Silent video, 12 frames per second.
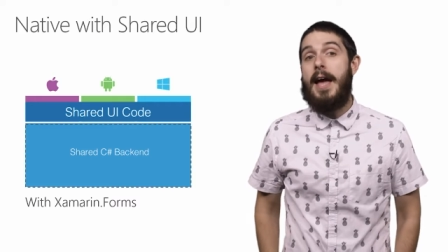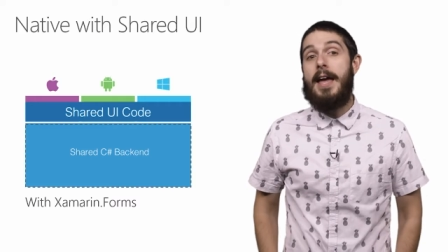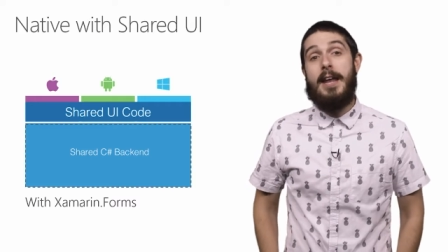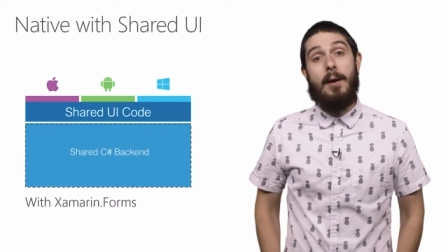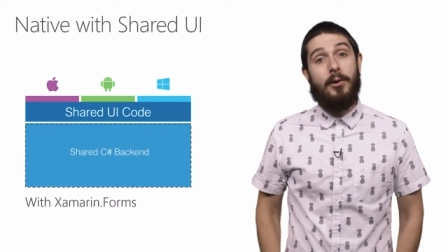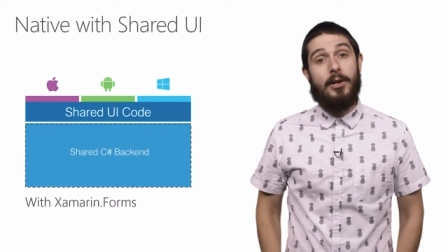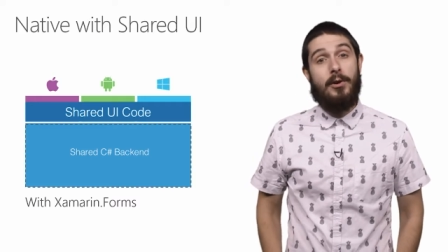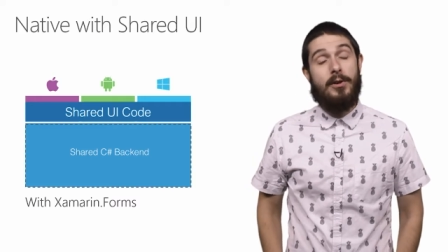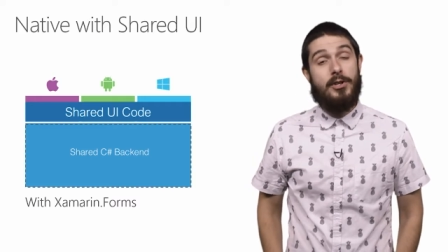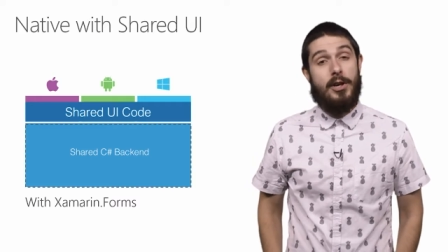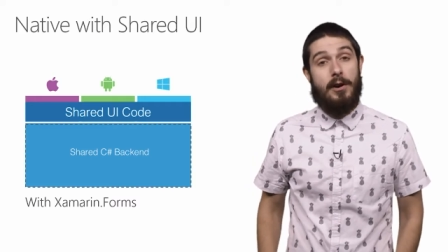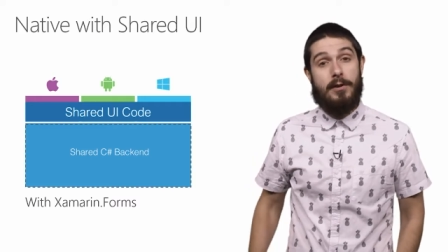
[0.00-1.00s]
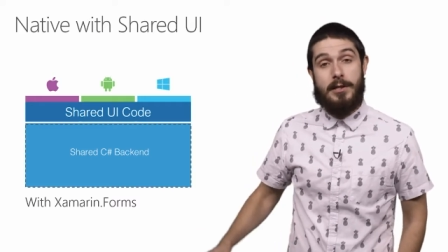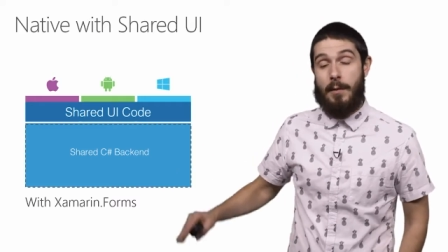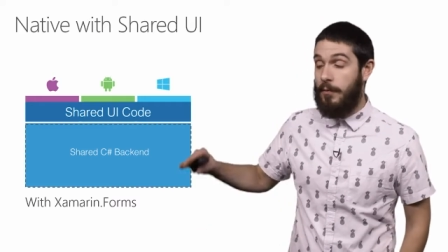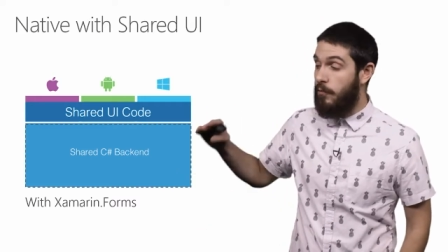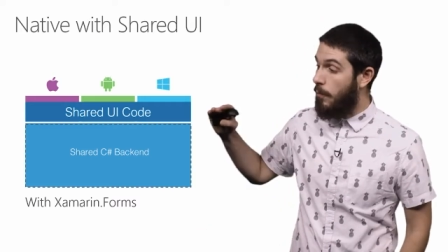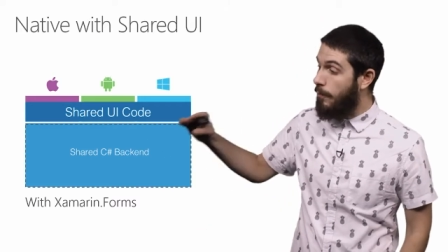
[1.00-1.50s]
enabling you to share
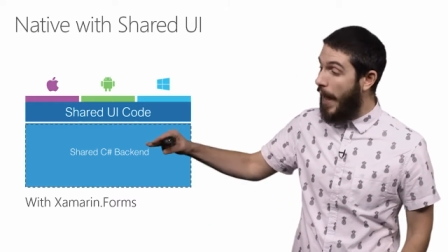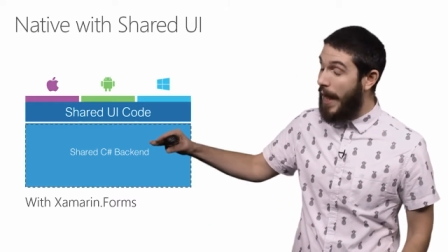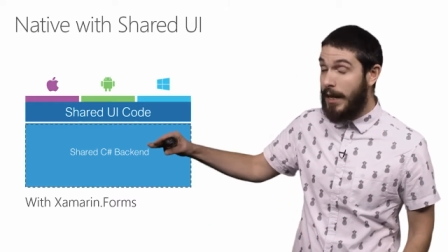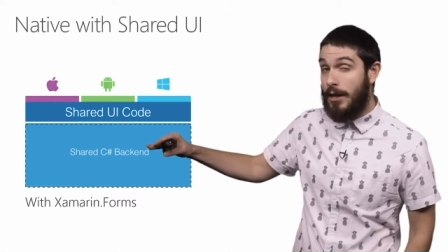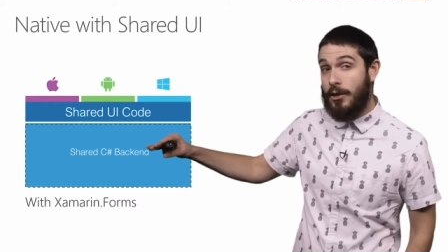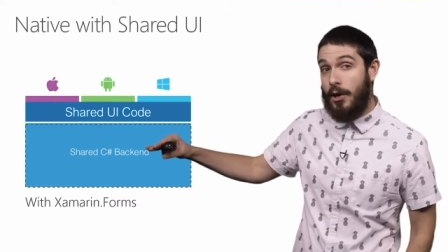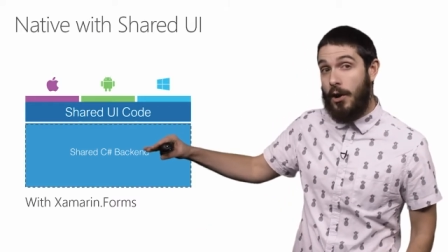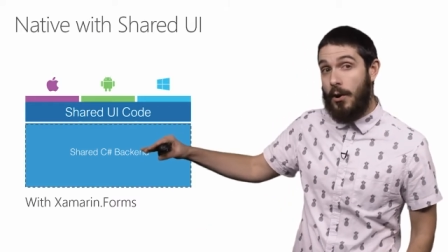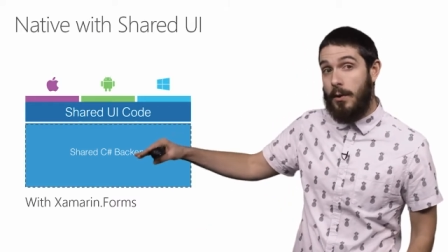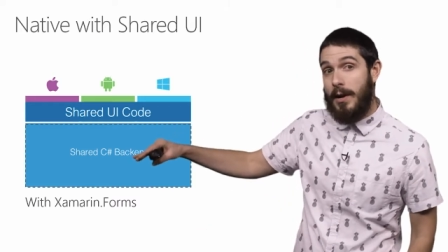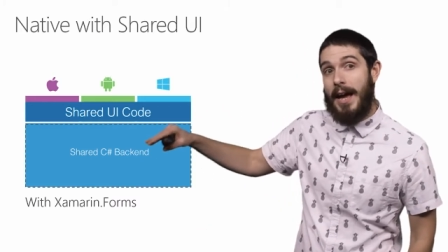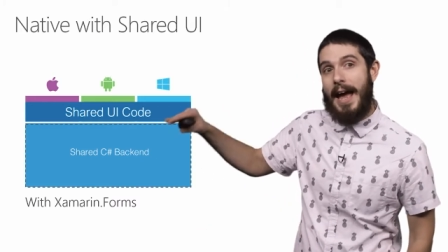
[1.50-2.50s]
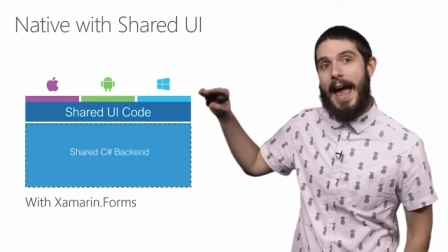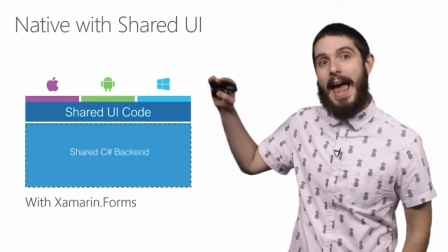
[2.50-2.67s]
some of your backend code